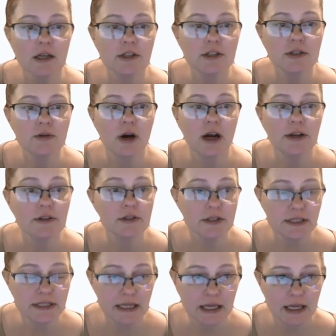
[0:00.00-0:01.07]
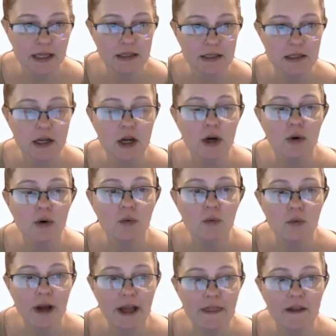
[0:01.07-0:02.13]
To understand
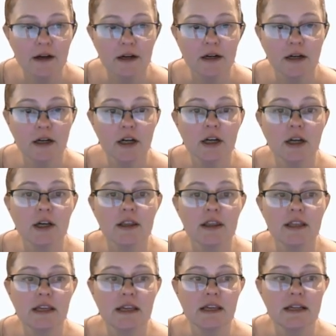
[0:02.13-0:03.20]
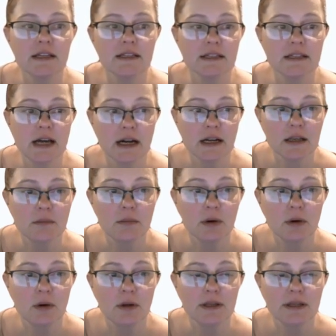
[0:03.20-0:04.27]
whether the
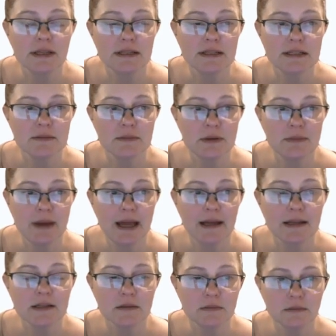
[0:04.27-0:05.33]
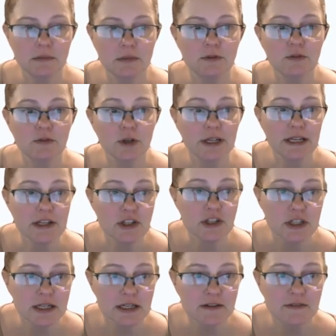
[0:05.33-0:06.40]
deductible needs to be met for
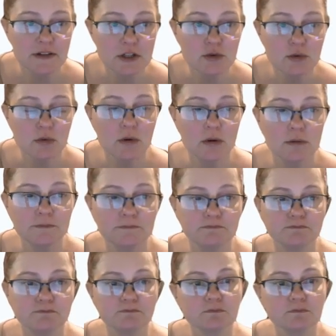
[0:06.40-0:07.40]
each individual